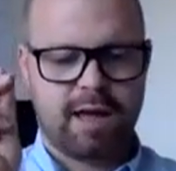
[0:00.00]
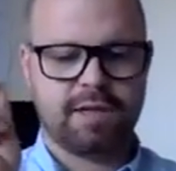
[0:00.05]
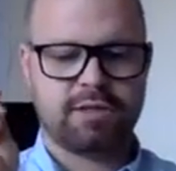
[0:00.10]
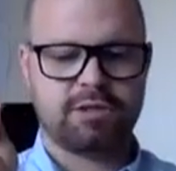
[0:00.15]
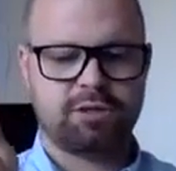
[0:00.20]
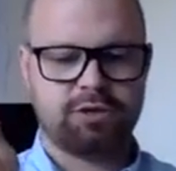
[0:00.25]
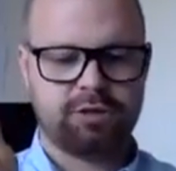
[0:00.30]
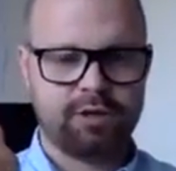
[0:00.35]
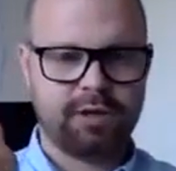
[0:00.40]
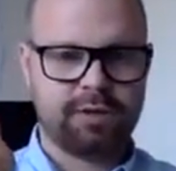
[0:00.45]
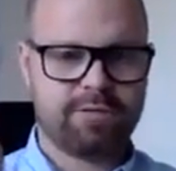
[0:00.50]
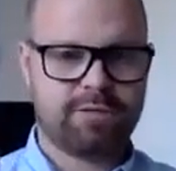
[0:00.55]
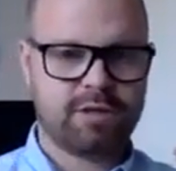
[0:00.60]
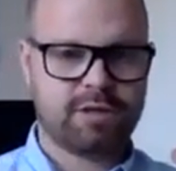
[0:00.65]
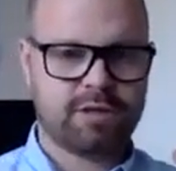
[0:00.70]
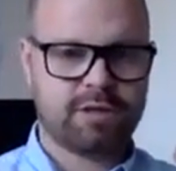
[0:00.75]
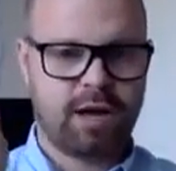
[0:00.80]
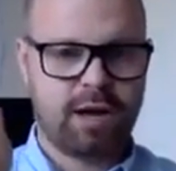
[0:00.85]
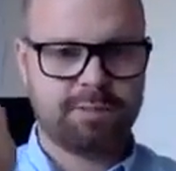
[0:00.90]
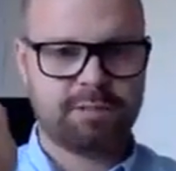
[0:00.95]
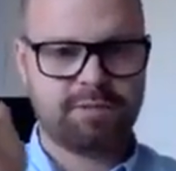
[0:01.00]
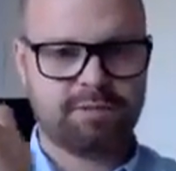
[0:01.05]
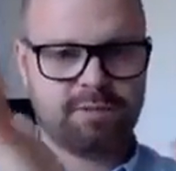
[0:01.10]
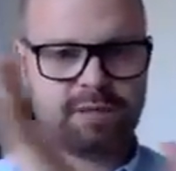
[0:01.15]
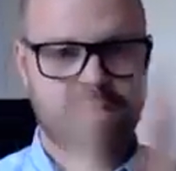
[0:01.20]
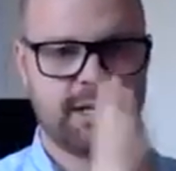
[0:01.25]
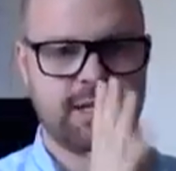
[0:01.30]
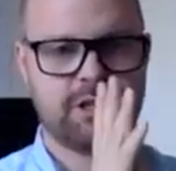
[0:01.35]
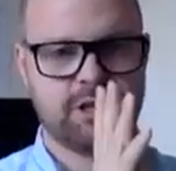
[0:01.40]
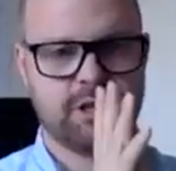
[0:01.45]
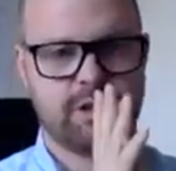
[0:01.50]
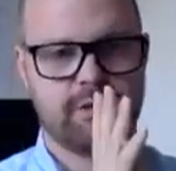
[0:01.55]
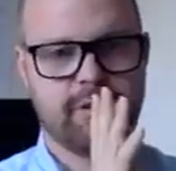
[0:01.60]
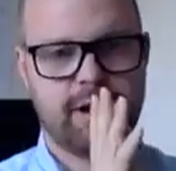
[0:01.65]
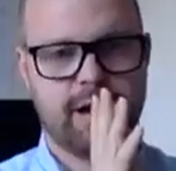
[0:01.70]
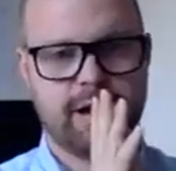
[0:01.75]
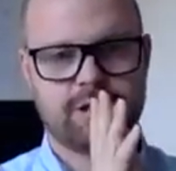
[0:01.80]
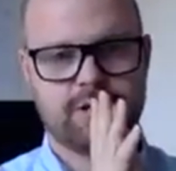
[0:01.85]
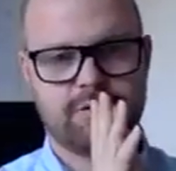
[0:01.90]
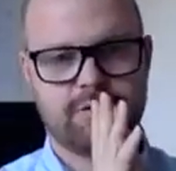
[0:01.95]
There's 2 different types of lead
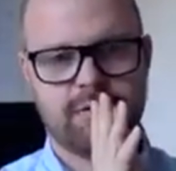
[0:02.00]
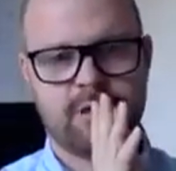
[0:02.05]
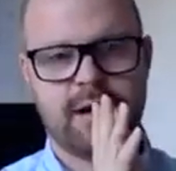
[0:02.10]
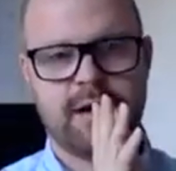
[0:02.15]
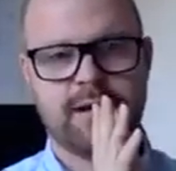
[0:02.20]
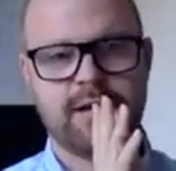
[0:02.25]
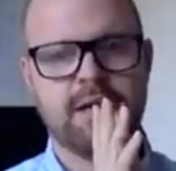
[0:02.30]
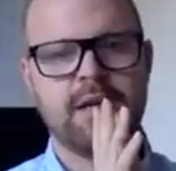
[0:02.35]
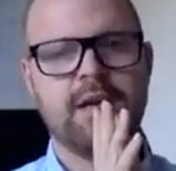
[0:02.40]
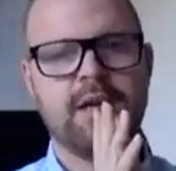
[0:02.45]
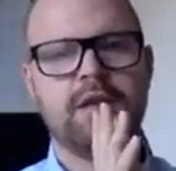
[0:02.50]
generation, right?